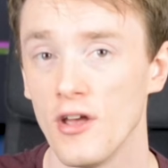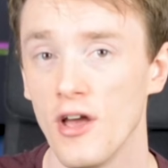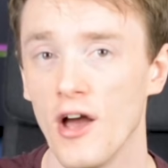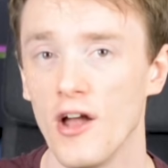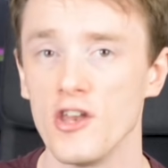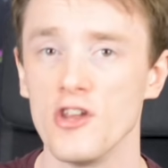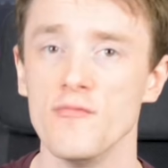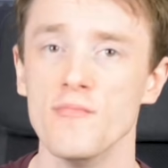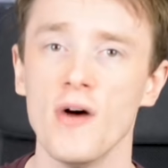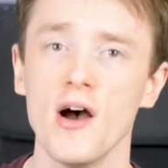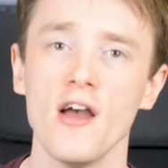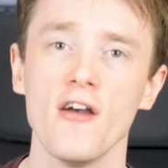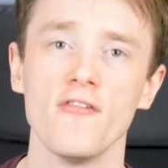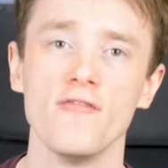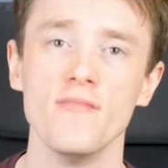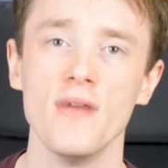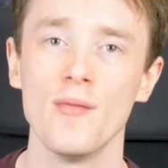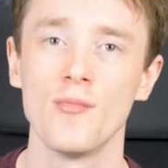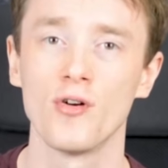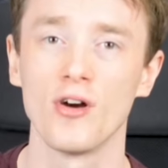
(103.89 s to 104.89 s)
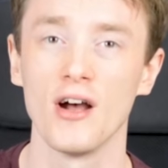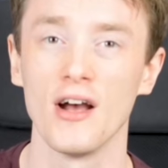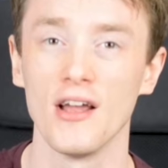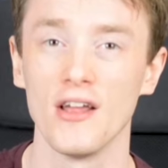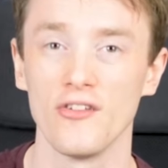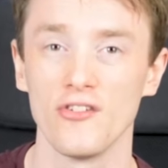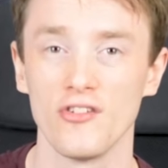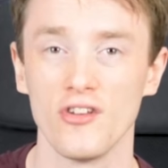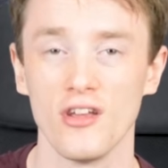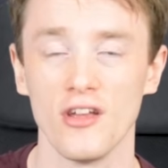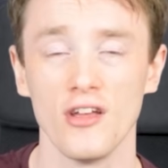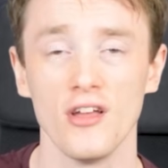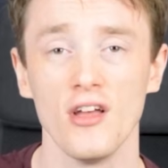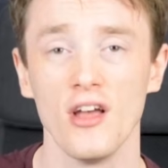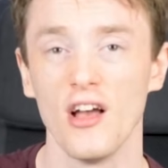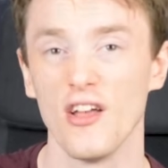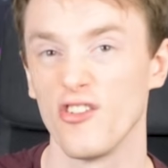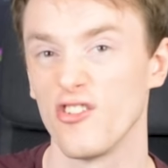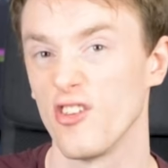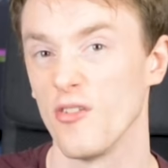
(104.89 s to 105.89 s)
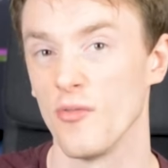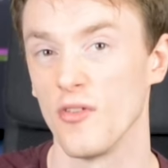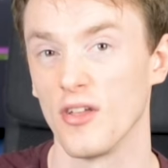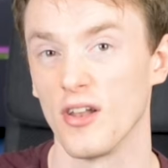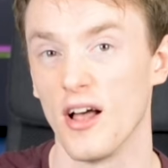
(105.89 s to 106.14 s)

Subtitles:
and you might have memorized it as something